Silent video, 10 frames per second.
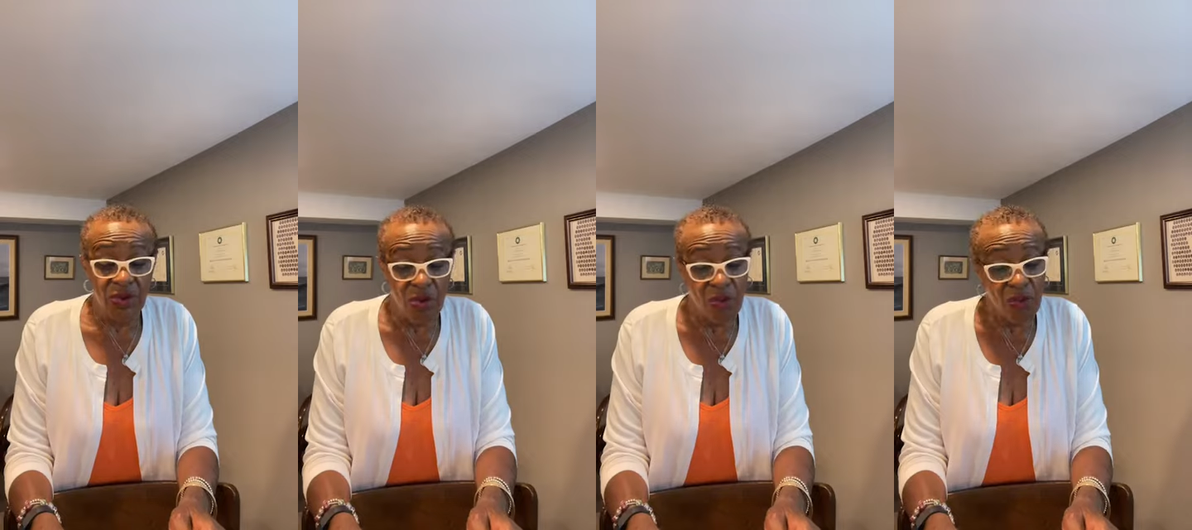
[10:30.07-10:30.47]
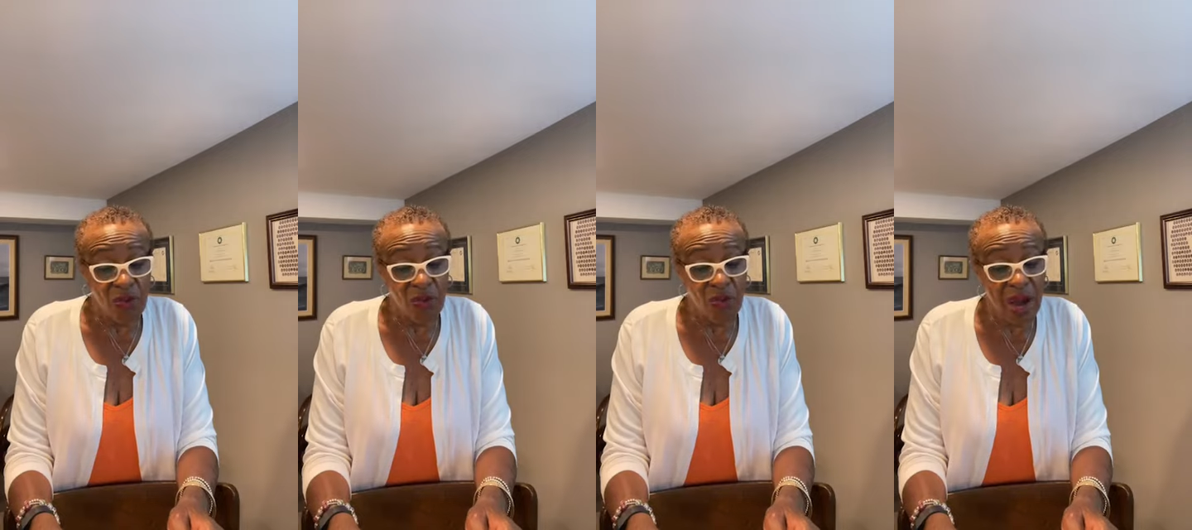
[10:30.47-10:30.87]
So
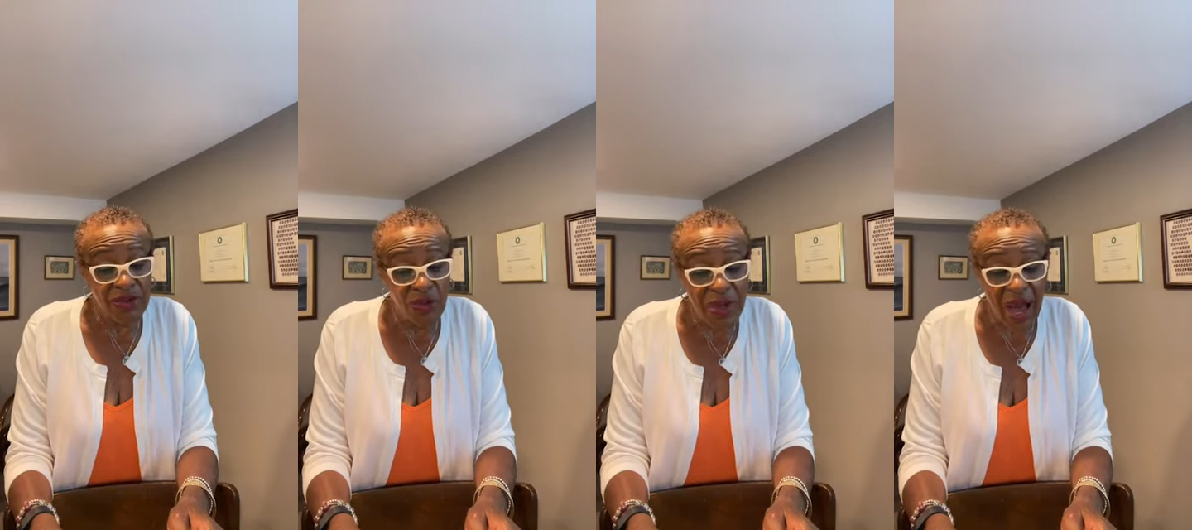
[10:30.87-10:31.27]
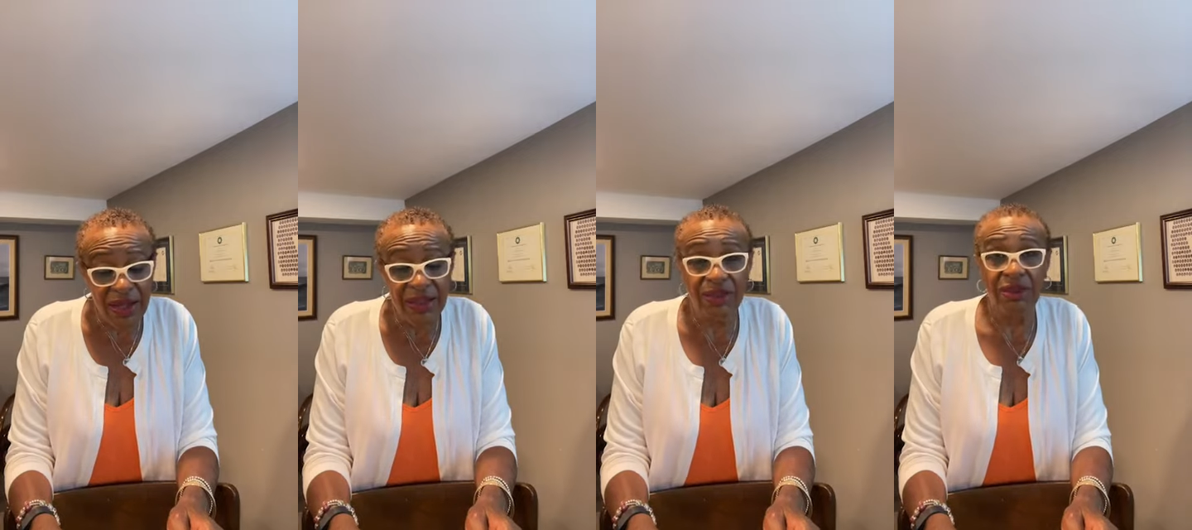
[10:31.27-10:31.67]
why do we
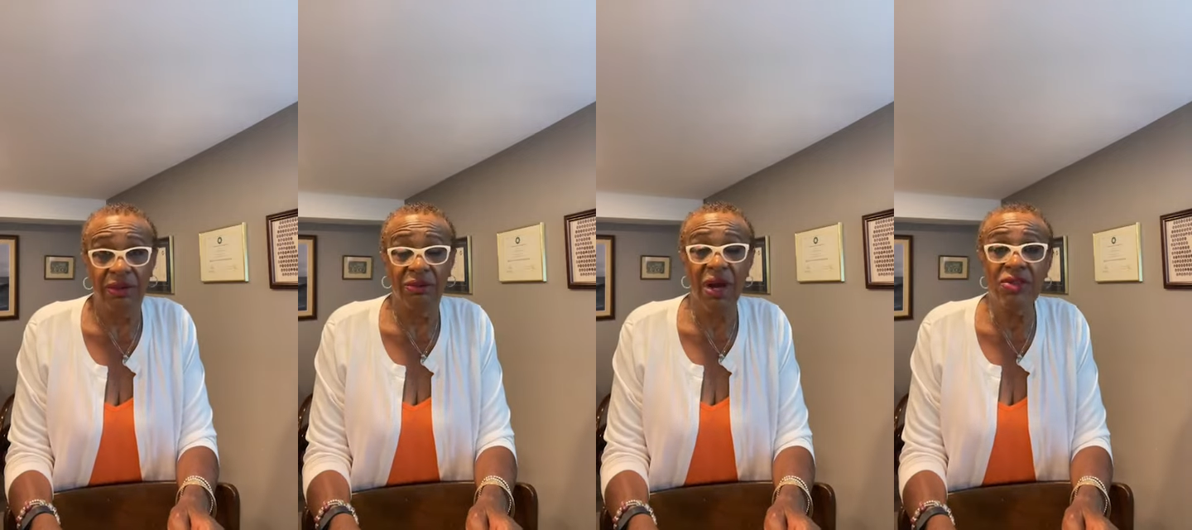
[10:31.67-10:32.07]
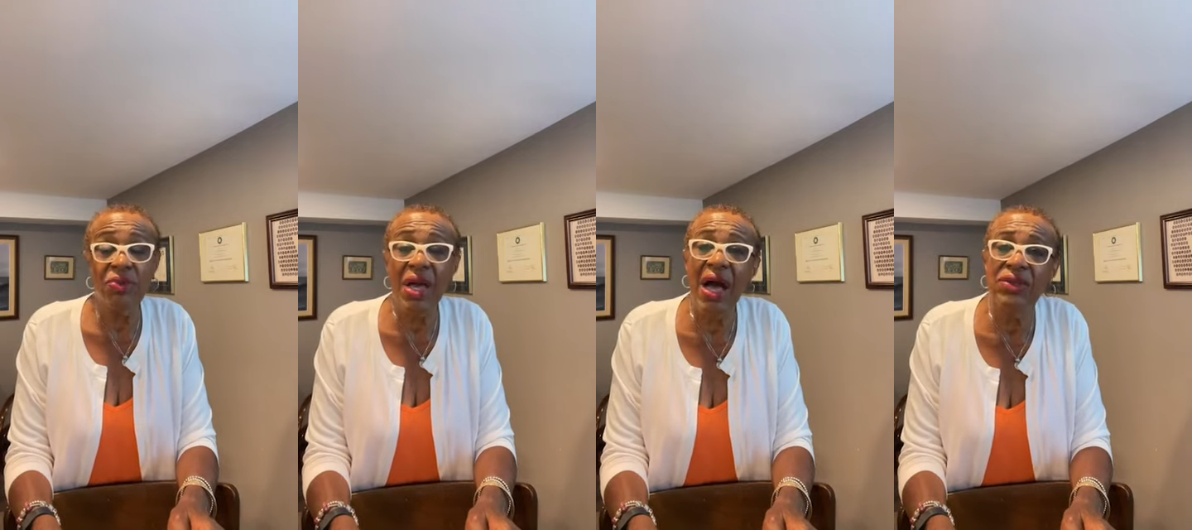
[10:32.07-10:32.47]
add it? Why
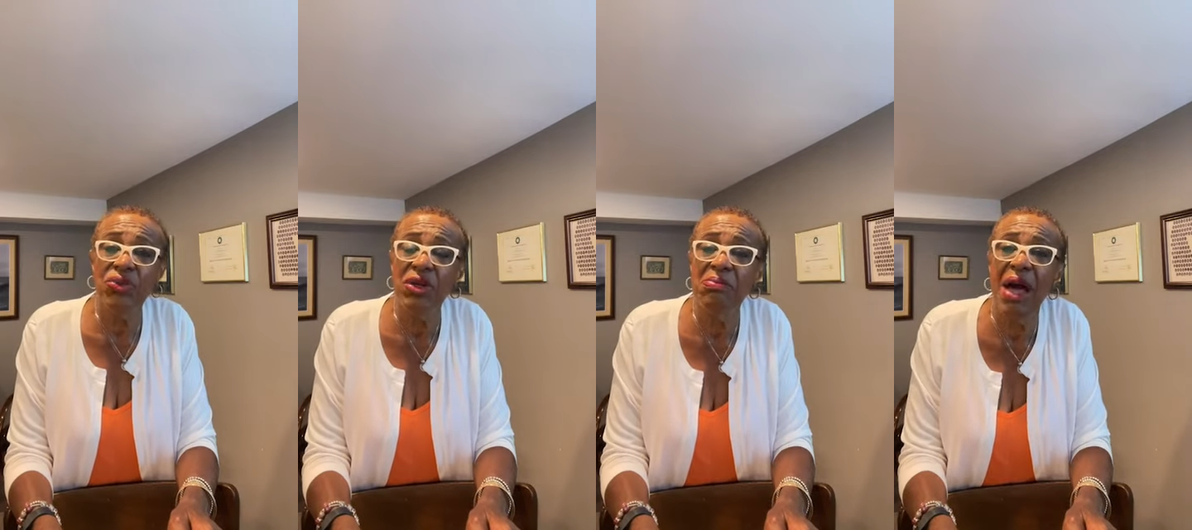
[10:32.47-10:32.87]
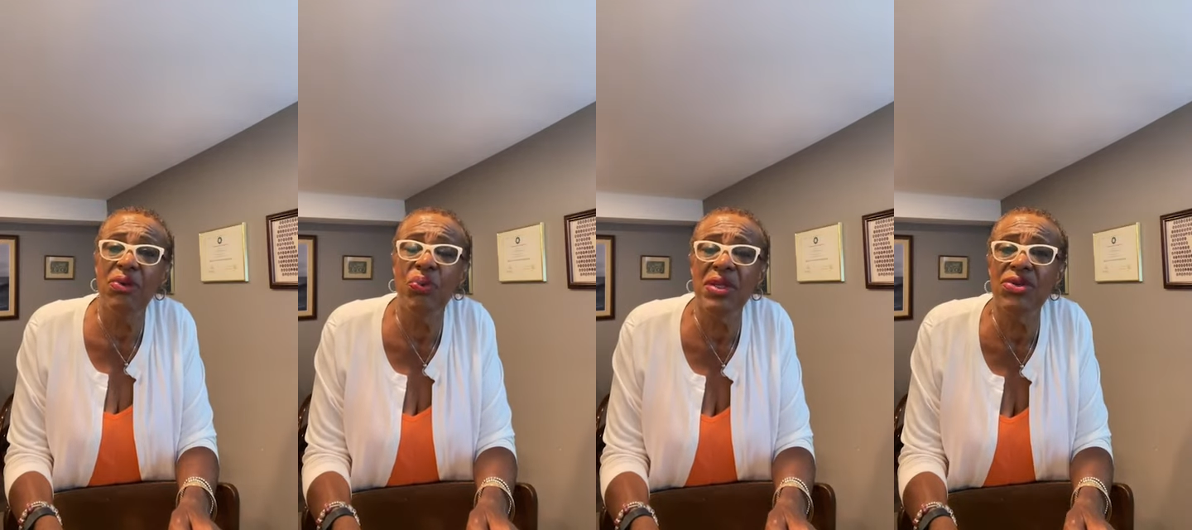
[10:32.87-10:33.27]
do we add to it
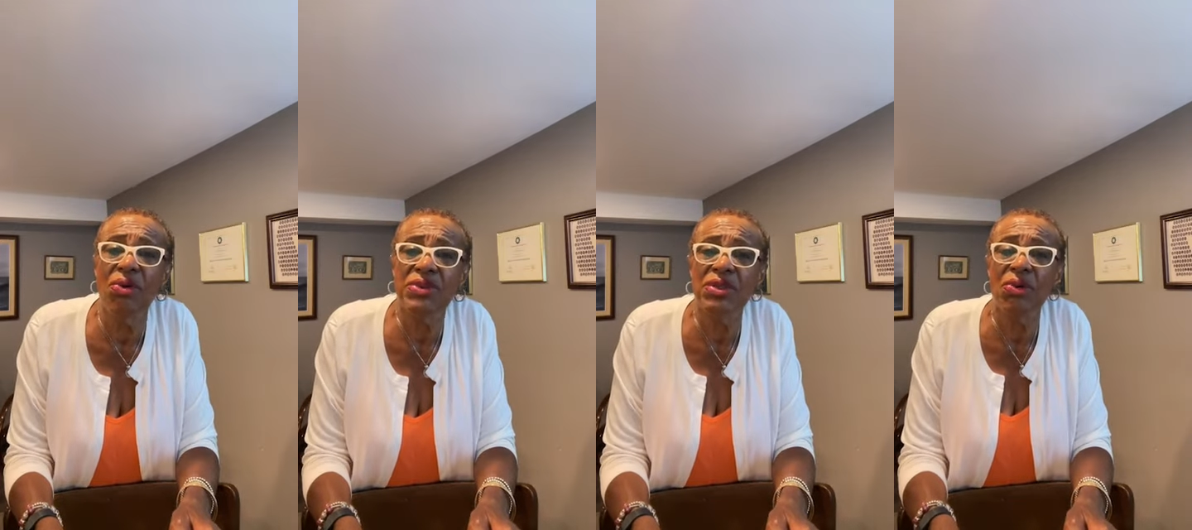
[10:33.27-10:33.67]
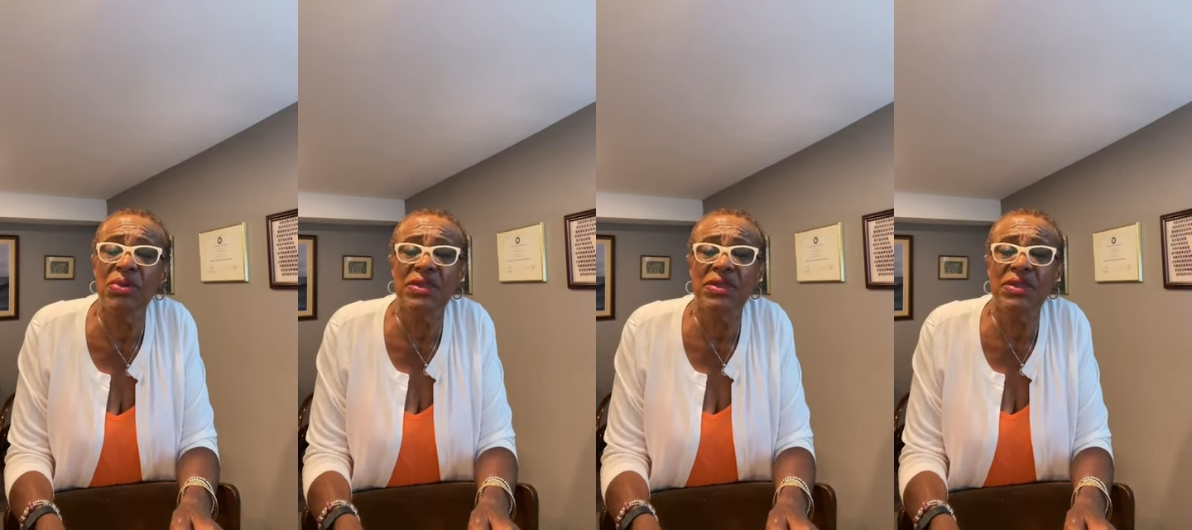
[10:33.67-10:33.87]
by we doubting